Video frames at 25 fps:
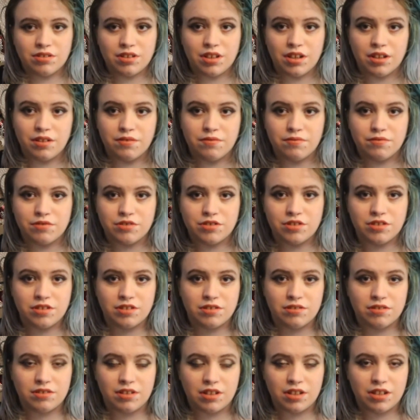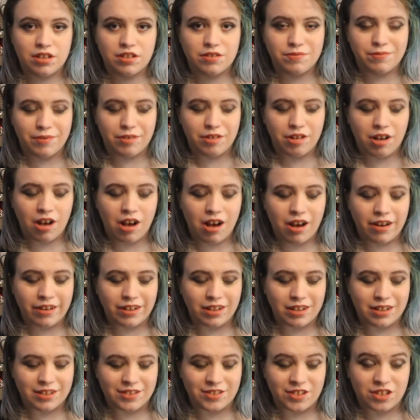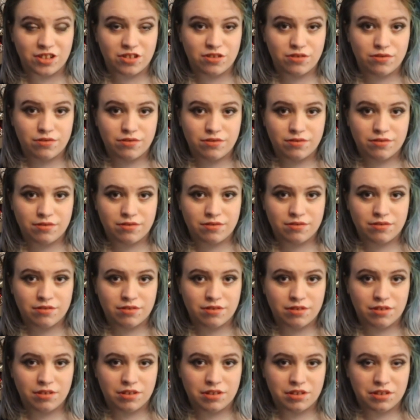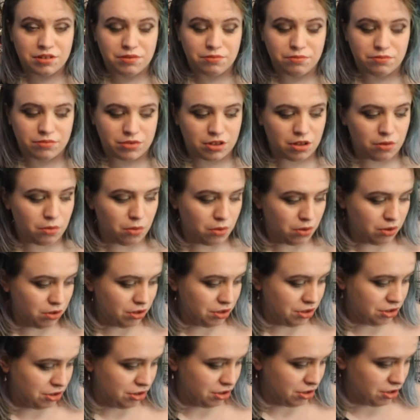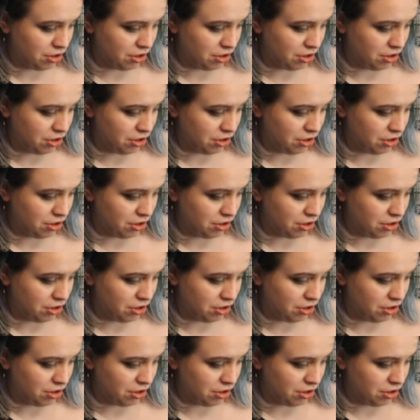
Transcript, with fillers: You know, just in a small car collision. The wall.